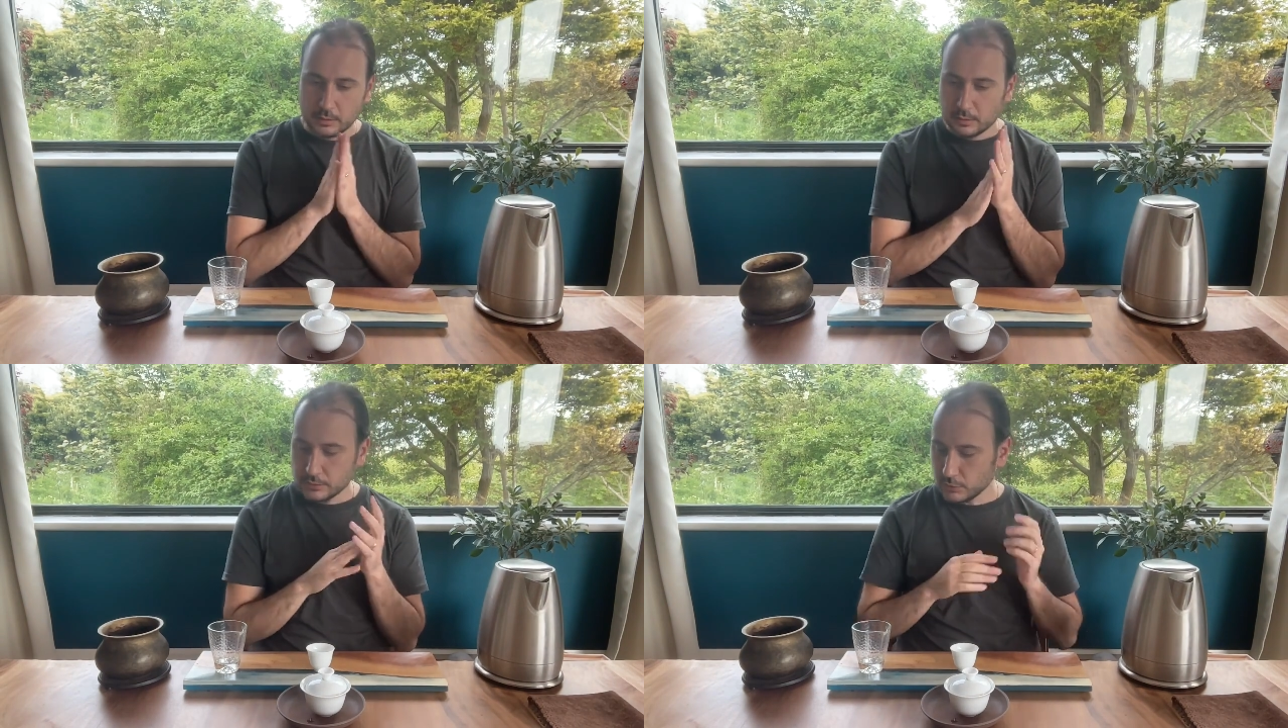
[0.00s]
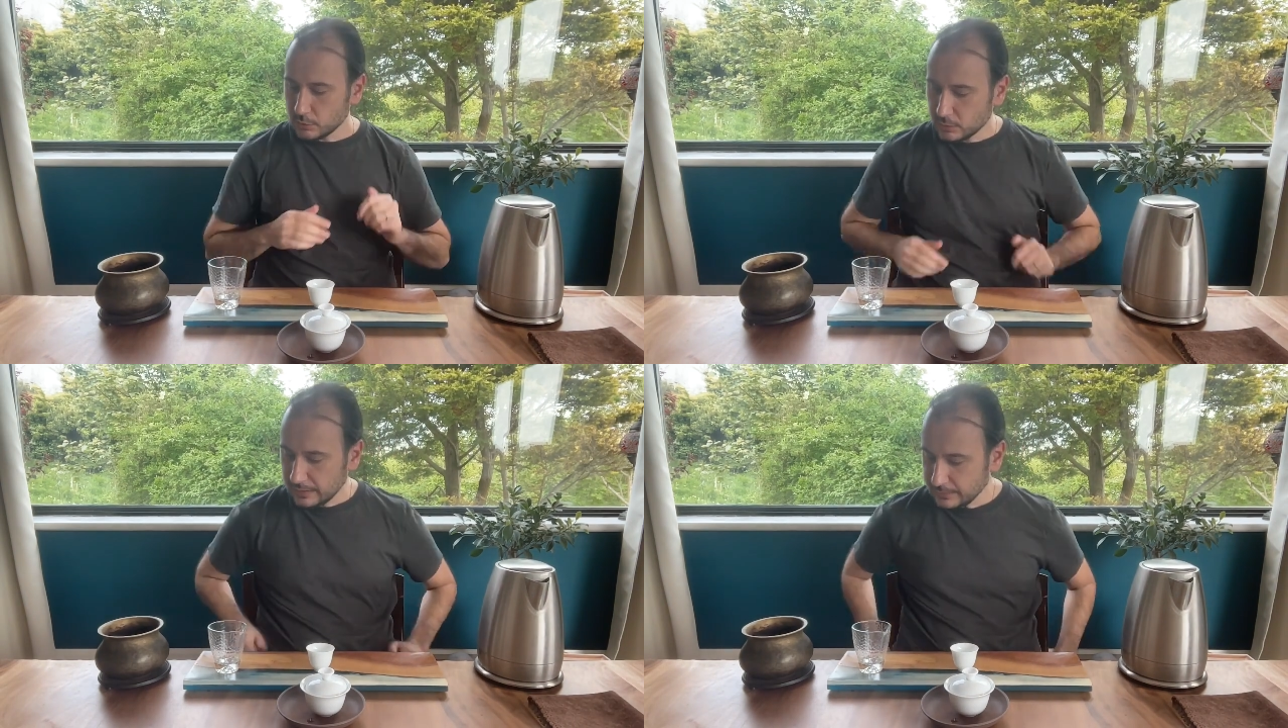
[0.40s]

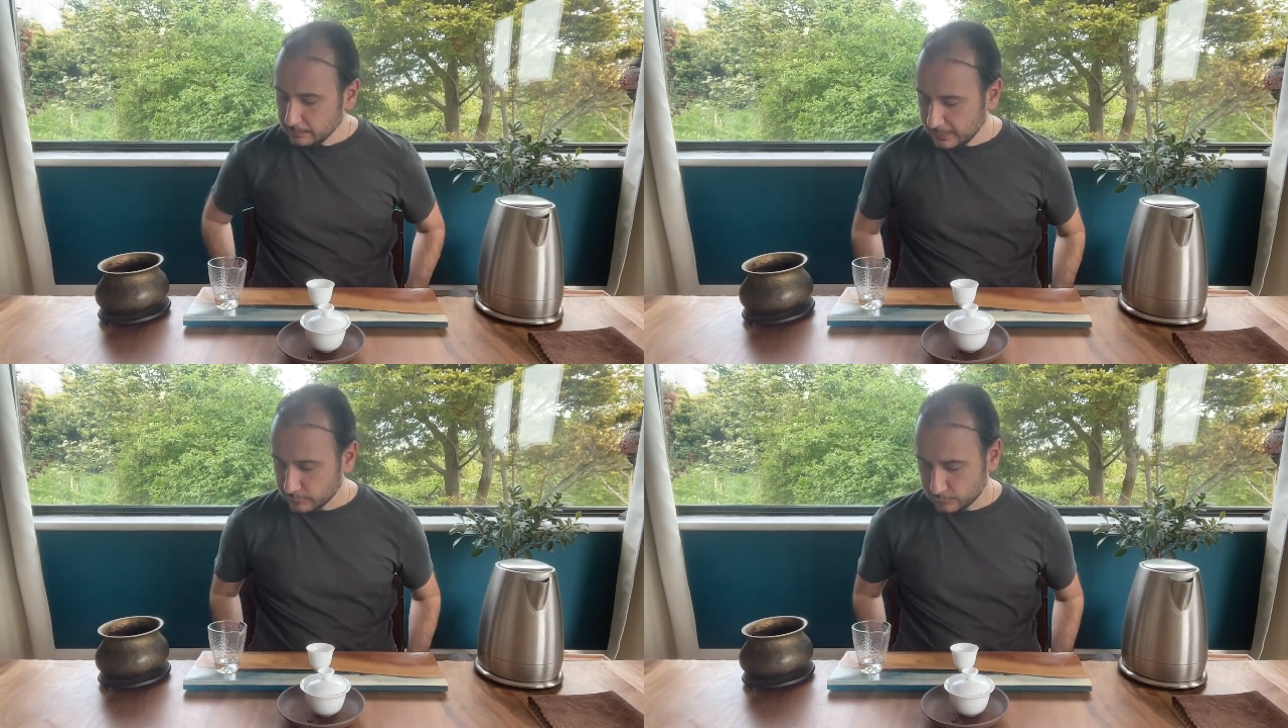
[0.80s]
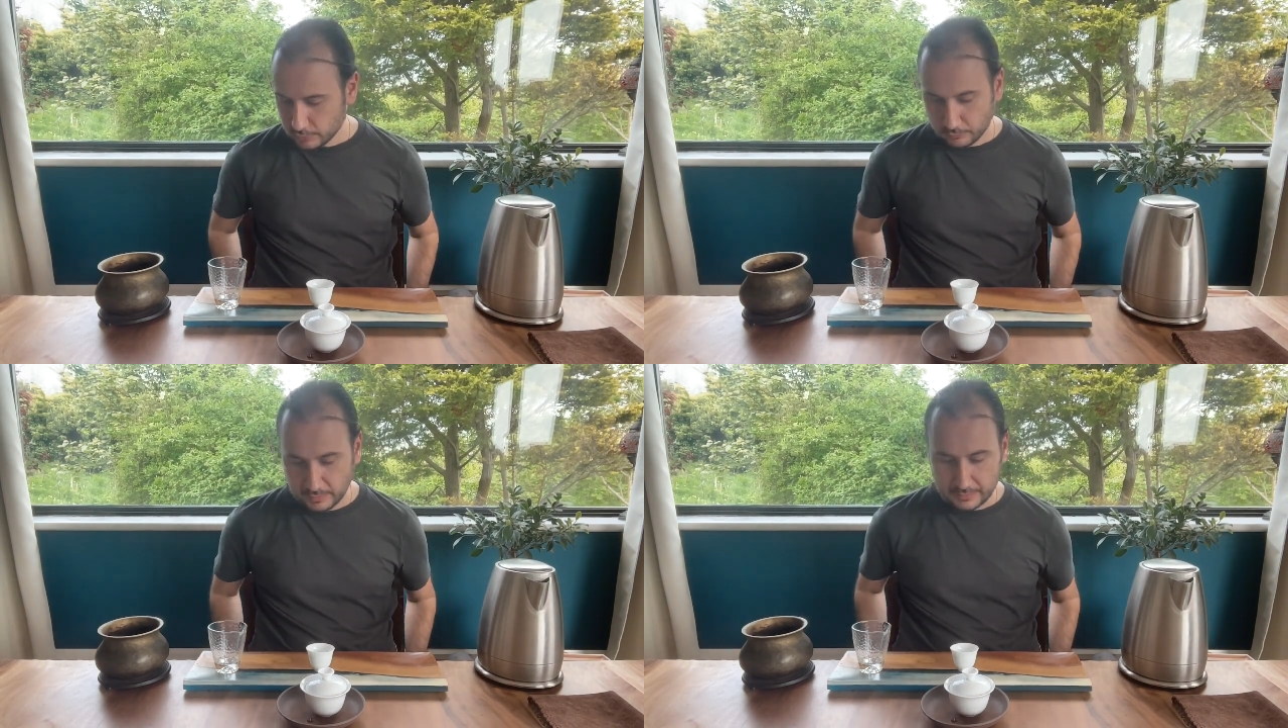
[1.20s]
So I did mention
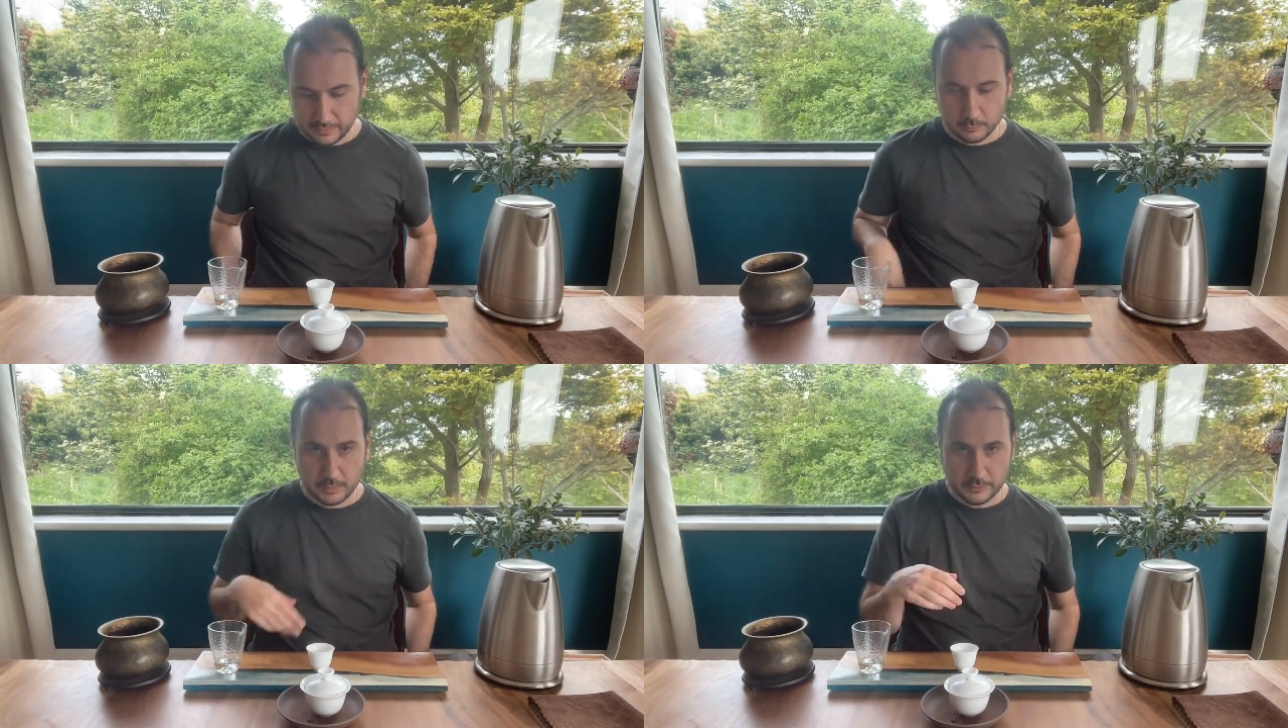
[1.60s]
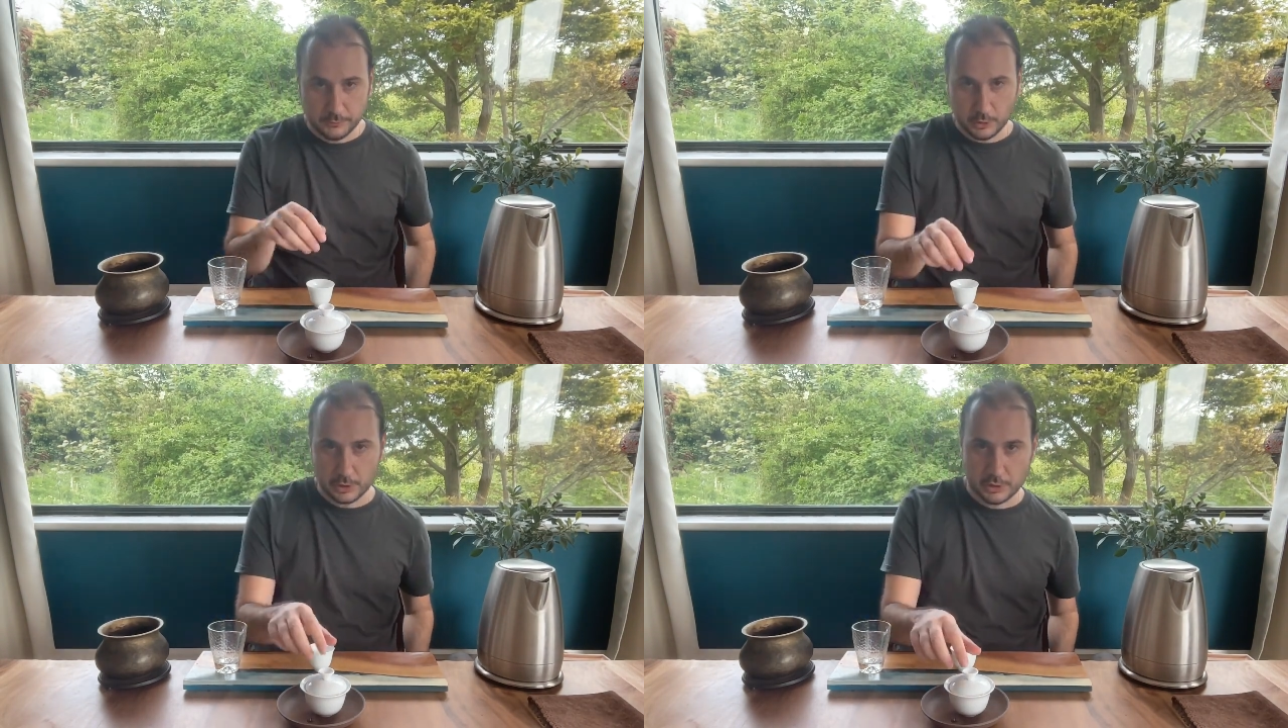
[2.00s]
already at
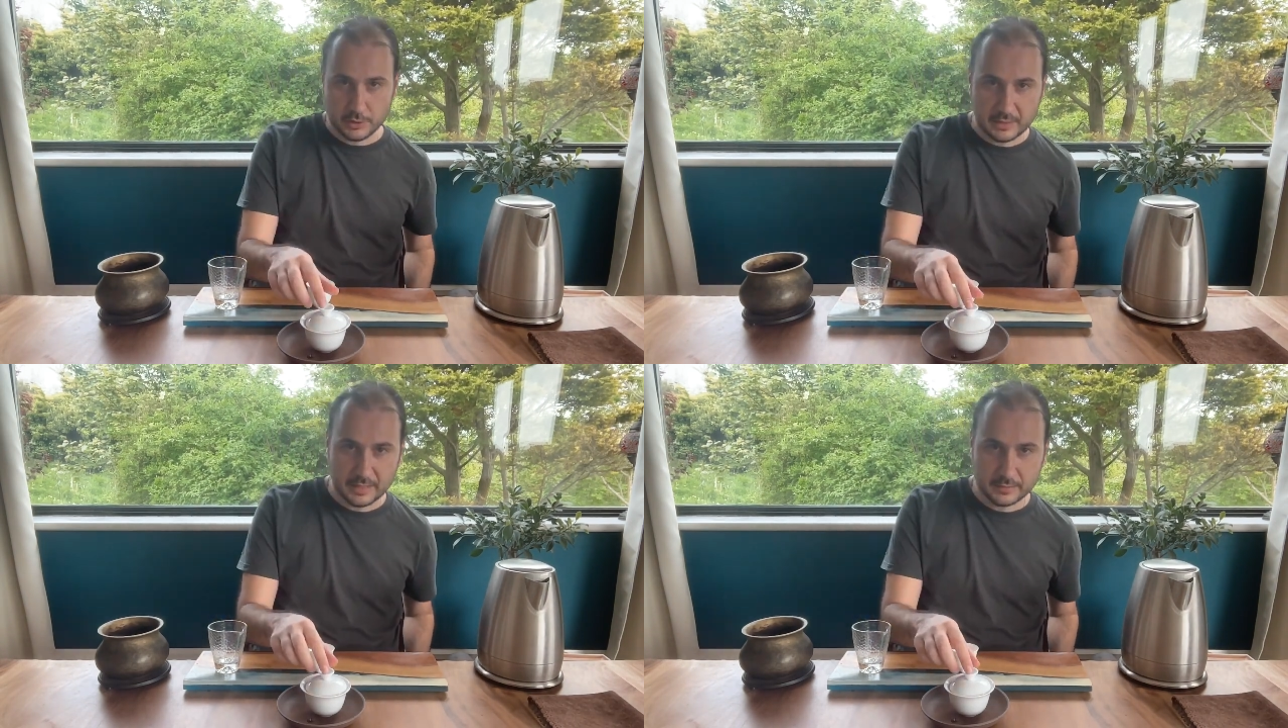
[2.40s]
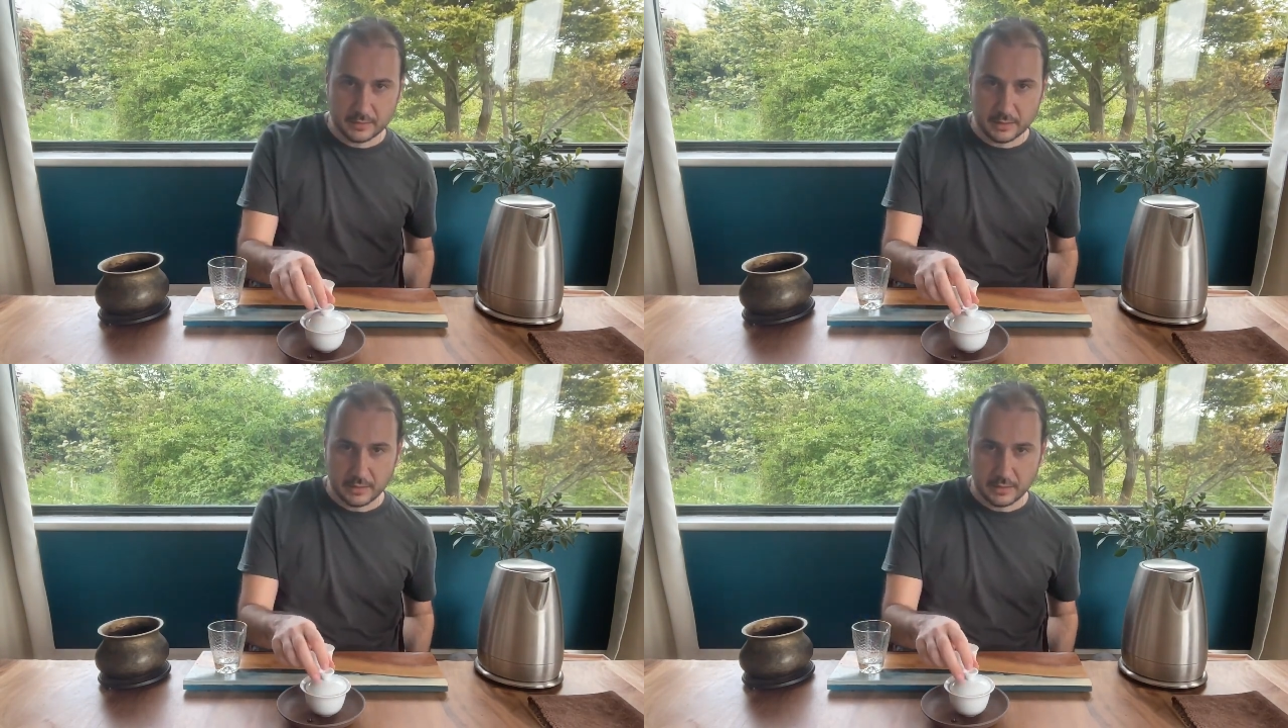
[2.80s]
first that